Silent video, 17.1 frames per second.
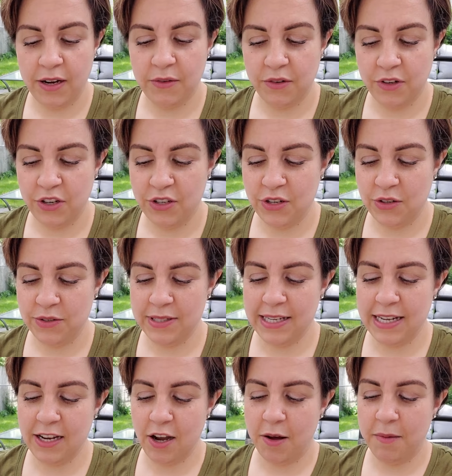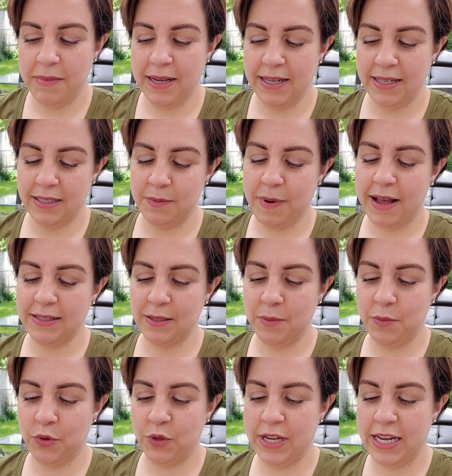what you don't see coming is
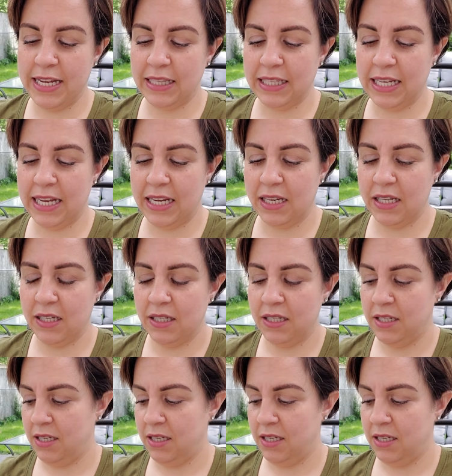possible healing.